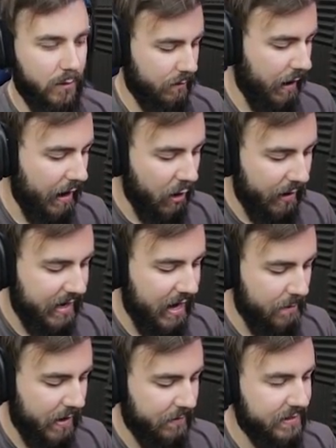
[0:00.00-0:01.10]
Well, I know I
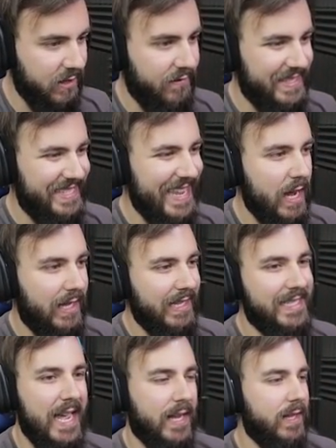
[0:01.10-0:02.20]
can't make myself a saddle
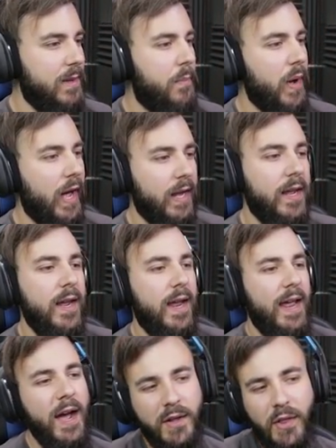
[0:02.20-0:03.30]
exactly, but
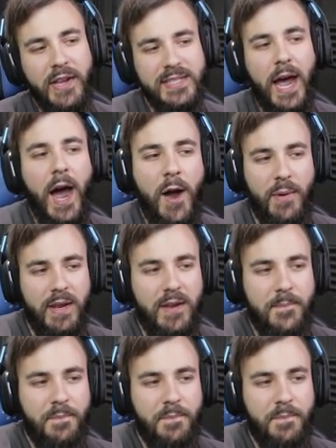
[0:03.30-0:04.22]
how close are we?